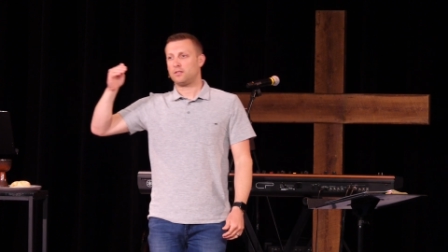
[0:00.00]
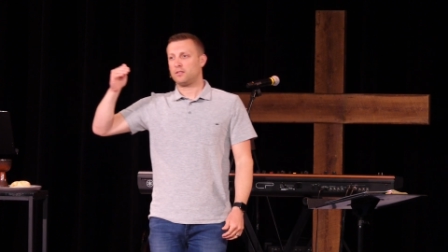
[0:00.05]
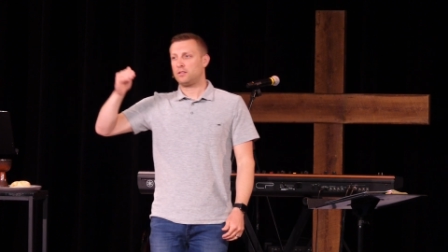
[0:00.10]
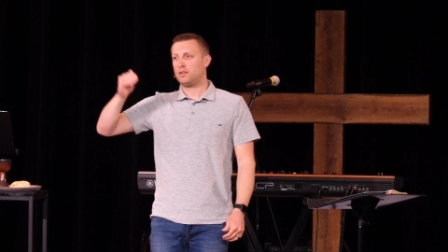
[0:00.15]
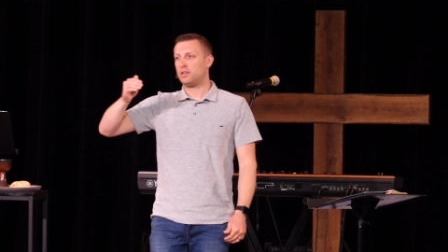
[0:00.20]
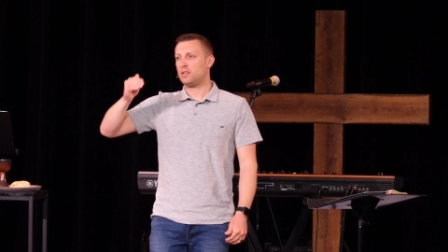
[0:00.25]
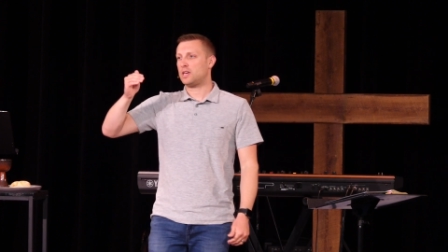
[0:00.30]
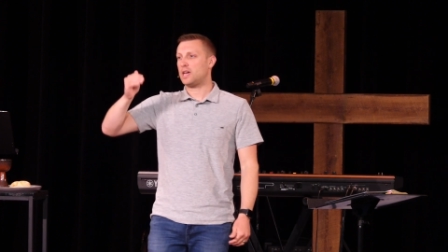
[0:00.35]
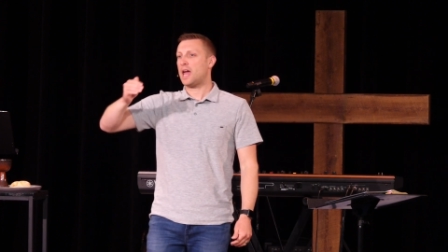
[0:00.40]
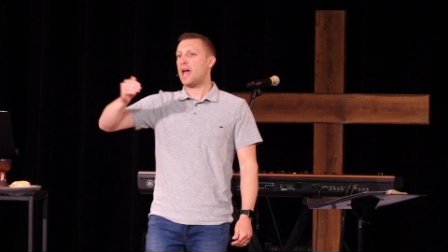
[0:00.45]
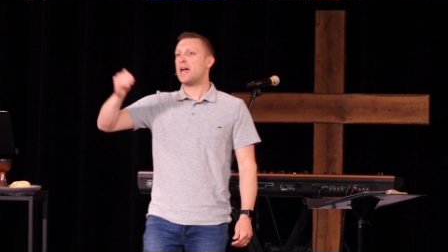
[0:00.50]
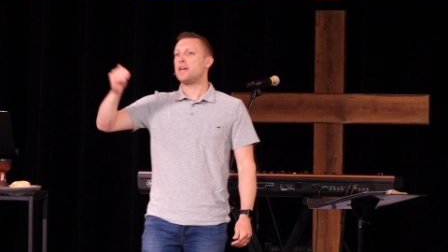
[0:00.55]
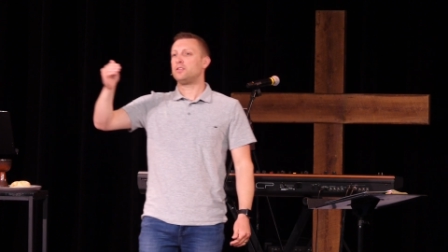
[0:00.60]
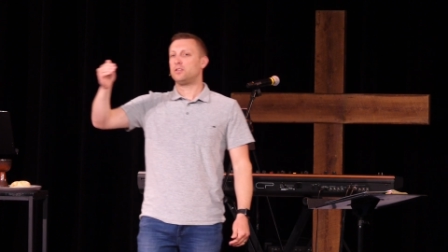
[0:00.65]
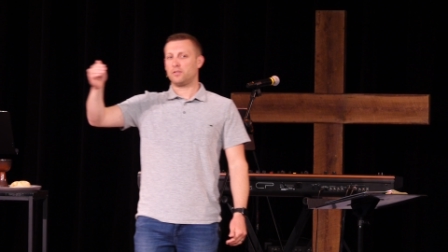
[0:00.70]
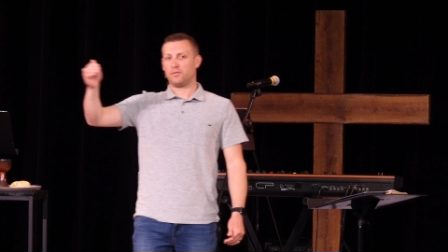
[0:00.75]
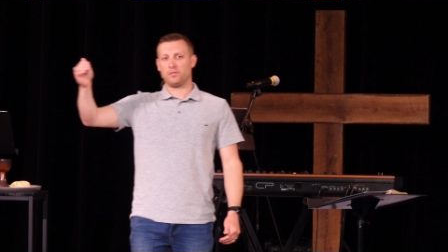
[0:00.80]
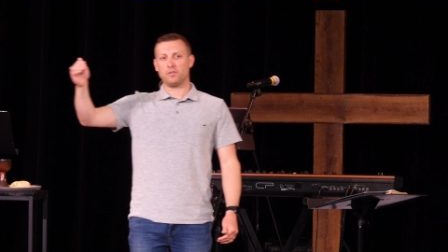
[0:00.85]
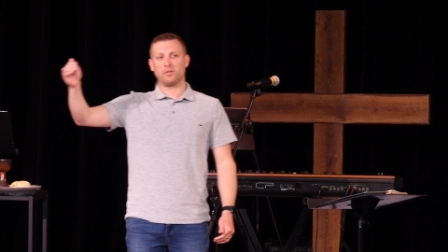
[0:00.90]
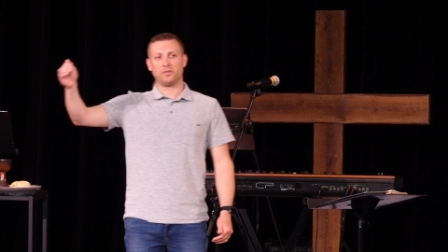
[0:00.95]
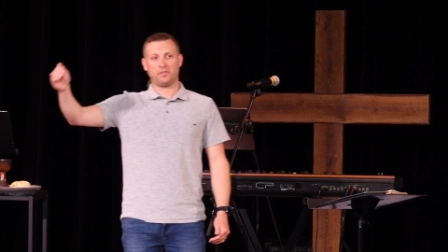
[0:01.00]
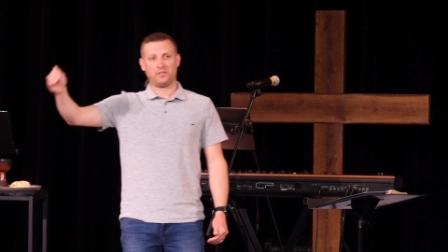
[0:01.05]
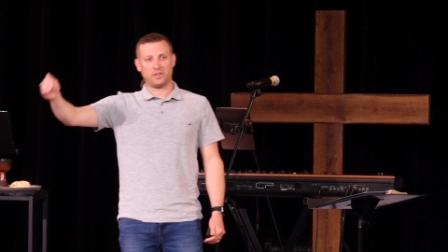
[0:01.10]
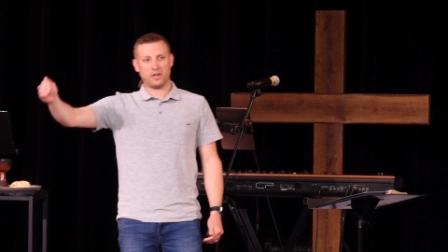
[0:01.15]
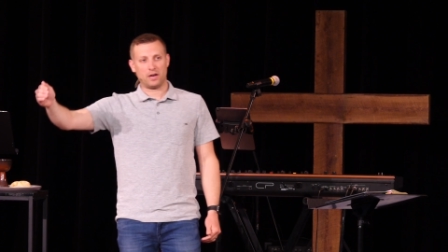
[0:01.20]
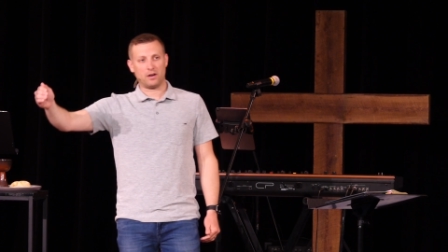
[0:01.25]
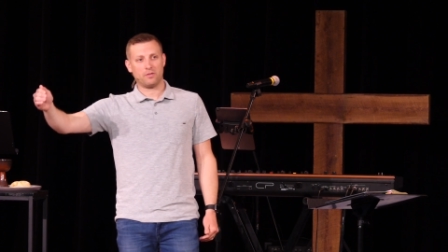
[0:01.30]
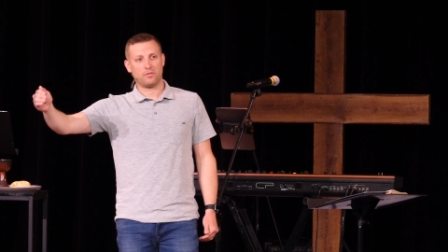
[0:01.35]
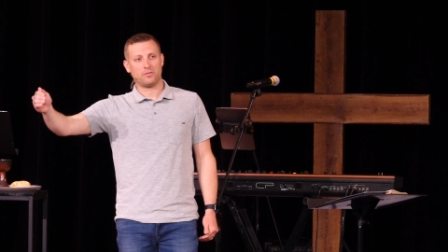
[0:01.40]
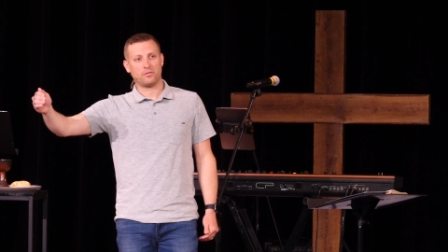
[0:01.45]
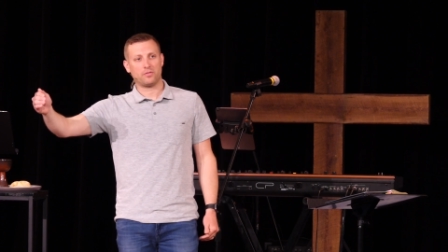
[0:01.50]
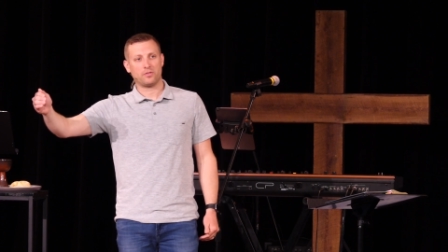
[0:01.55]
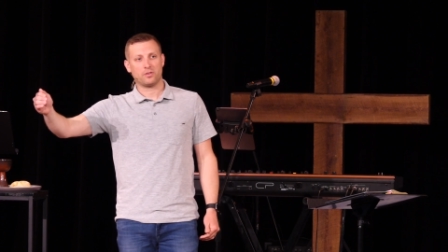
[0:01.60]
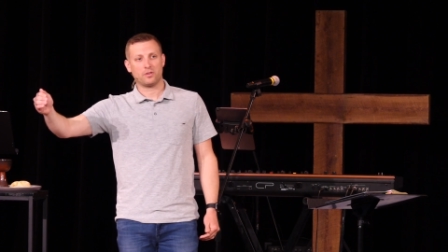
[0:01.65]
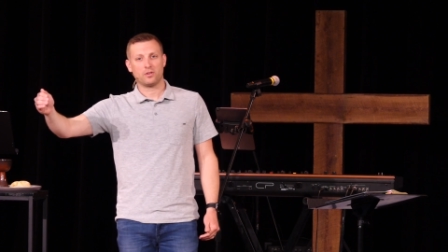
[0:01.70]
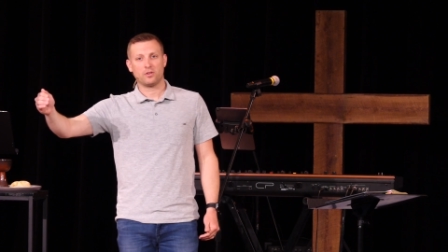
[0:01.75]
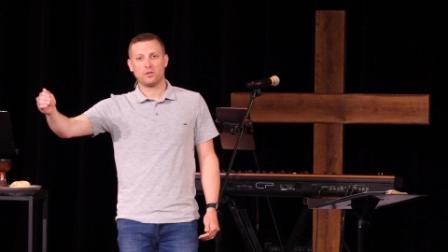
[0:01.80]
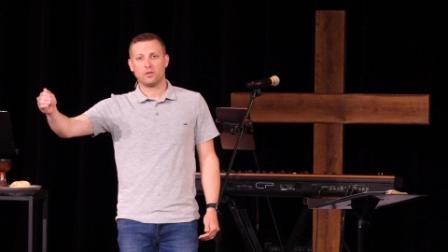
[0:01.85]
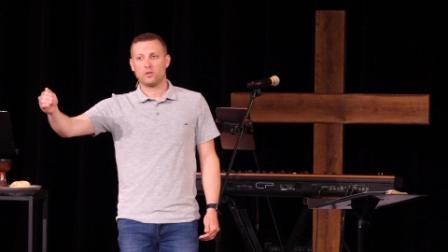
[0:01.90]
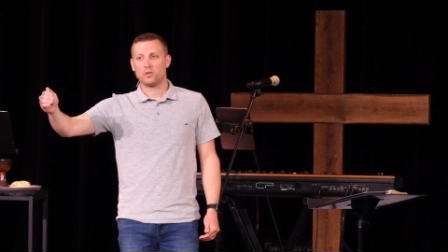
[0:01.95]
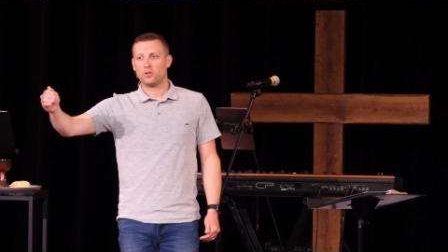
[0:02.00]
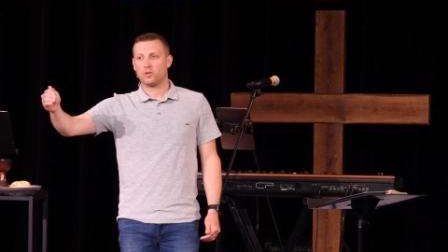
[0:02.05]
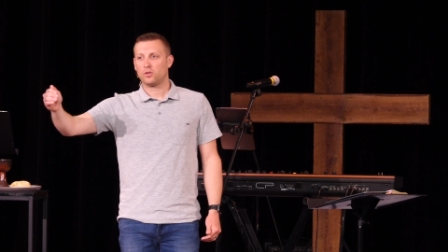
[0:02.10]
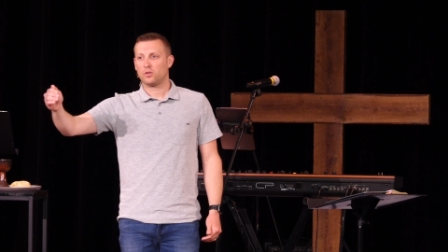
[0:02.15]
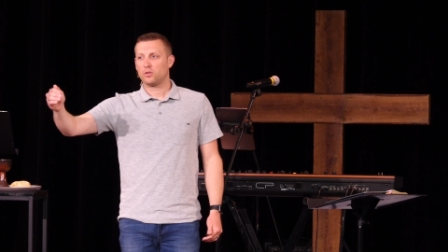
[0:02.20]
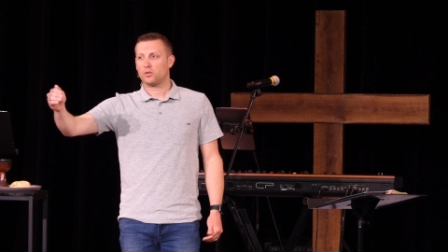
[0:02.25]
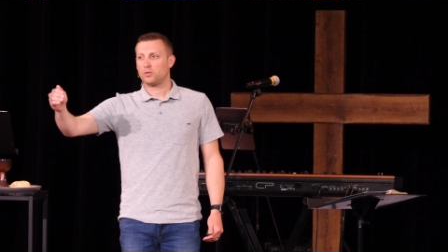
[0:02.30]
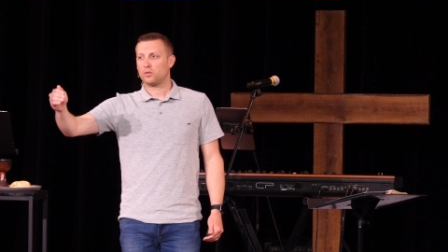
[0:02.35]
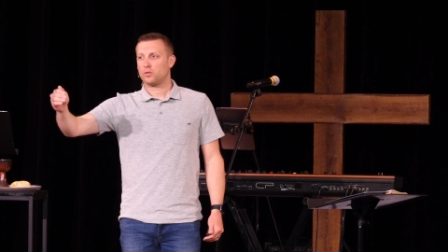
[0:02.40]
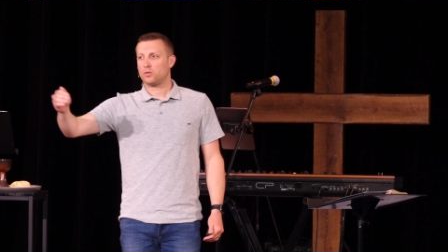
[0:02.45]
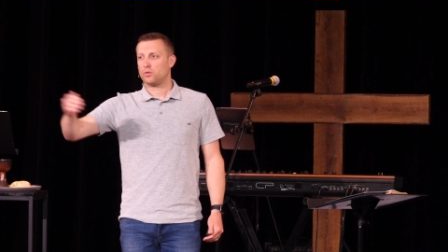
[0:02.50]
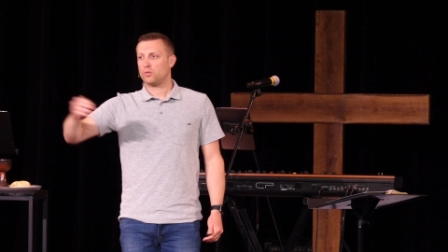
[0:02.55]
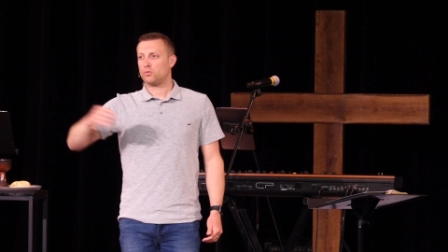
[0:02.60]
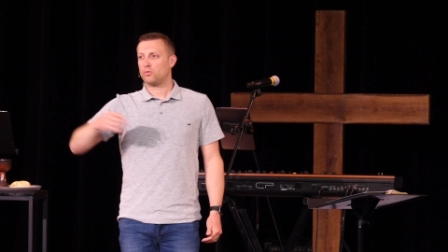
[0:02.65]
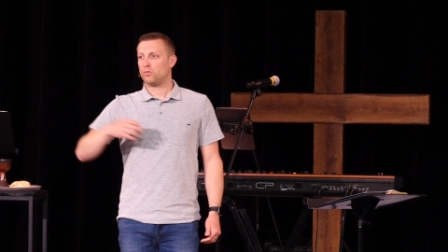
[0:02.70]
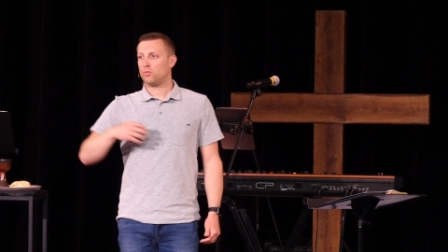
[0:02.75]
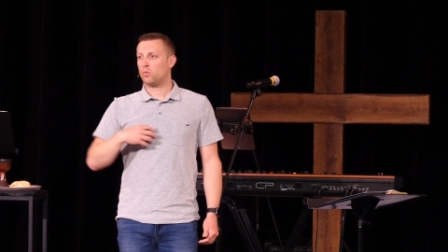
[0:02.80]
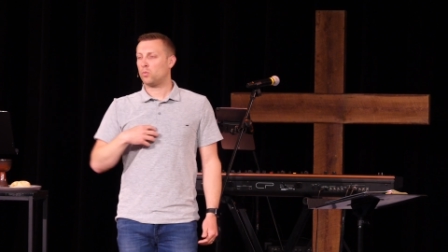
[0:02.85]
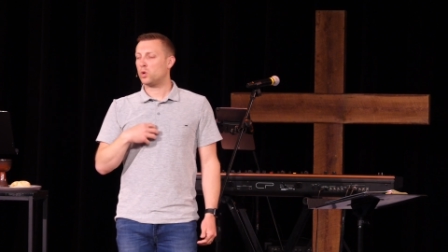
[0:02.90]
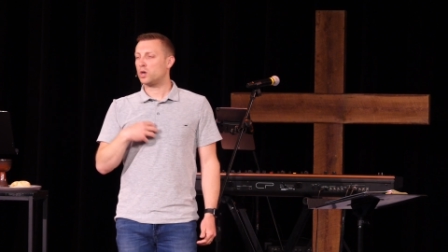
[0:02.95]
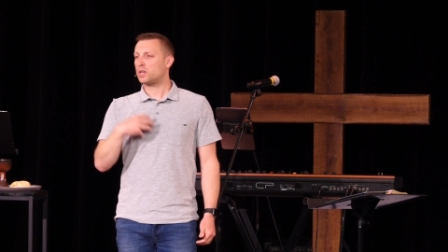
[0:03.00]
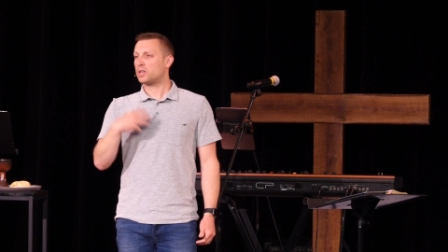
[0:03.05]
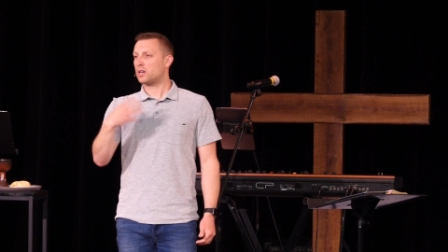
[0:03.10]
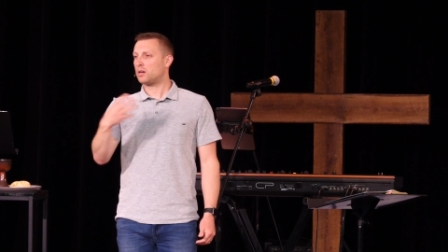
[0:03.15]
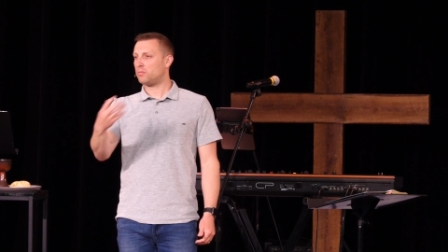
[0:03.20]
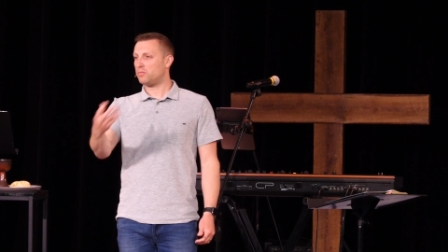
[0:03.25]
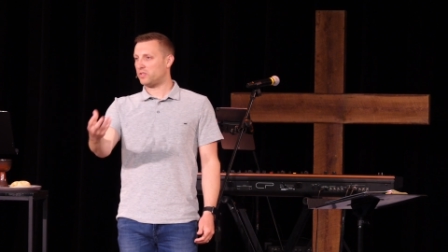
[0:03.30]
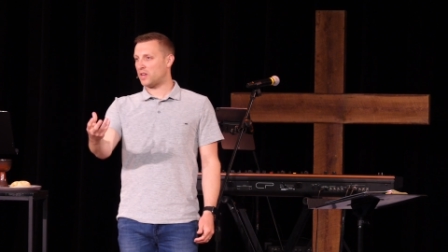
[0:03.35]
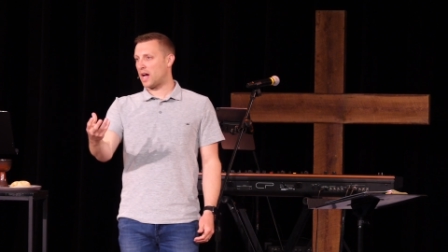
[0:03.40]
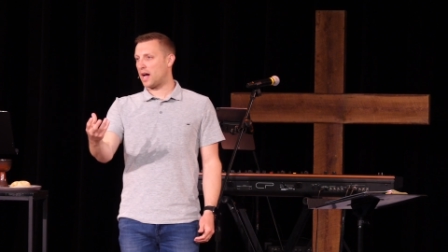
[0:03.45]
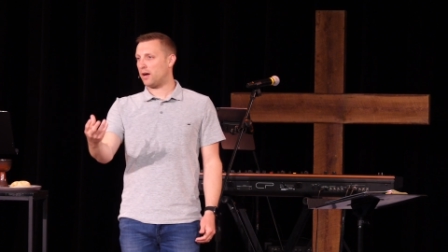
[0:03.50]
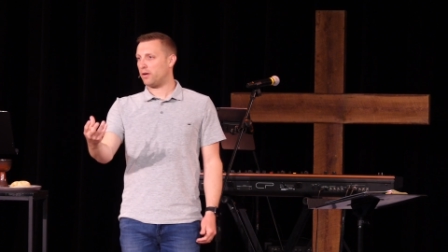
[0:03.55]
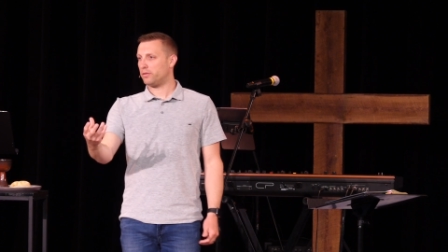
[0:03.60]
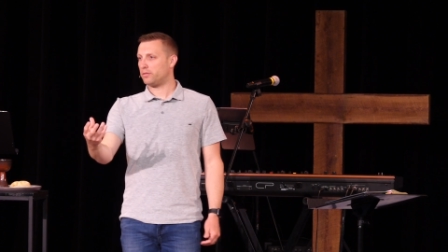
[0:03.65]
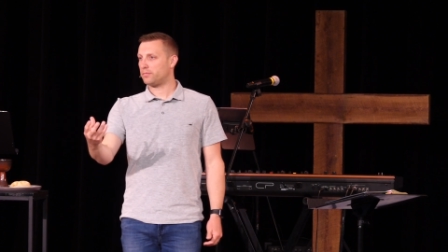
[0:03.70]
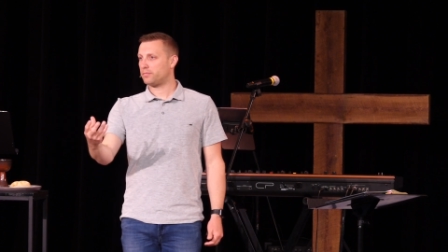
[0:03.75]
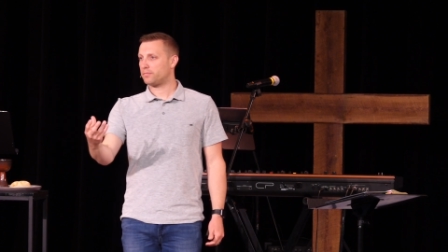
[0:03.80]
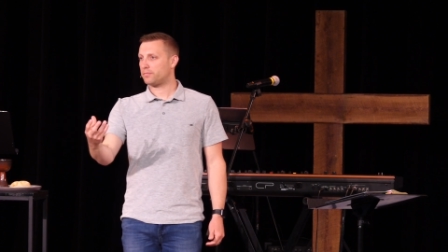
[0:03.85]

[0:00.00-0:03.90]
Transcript: to the edge of yourself, what comes out?